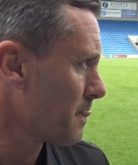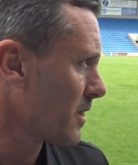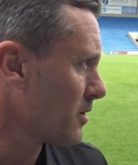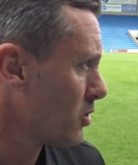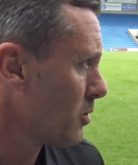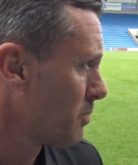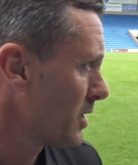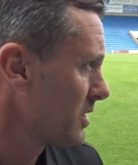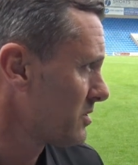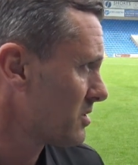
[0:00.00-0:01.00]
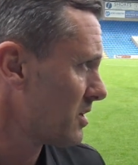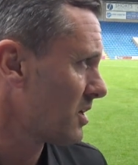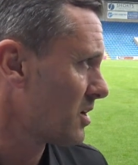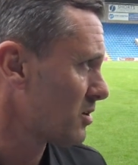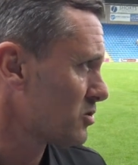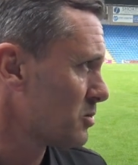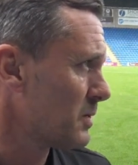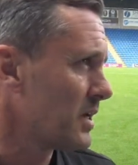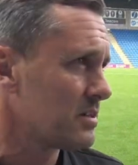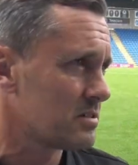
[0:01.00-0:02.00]
So pleased that they got some
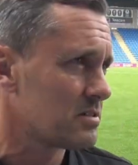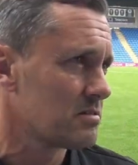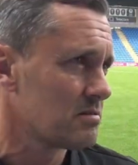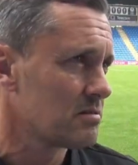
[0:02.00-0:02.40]
minutes,